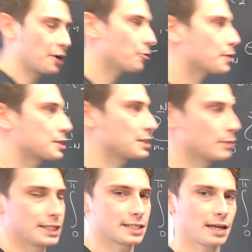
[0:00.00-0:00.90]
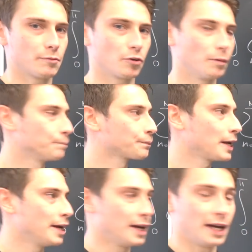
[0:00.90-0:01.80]
I hope you can see where this came from.
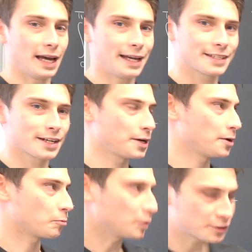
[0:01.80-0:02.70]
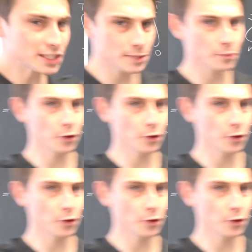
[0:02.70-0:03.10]
And with this